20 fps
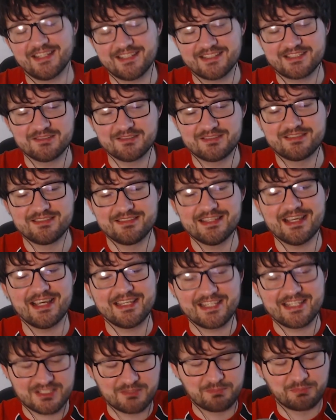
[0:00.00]

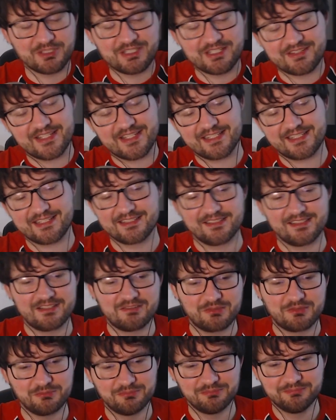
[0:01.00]
To play at that kind of
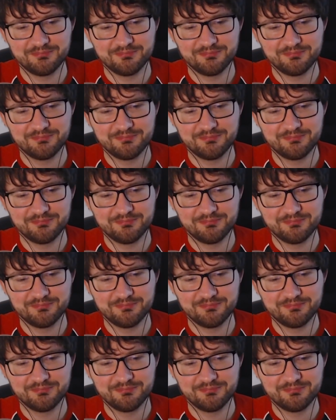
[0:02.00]
level.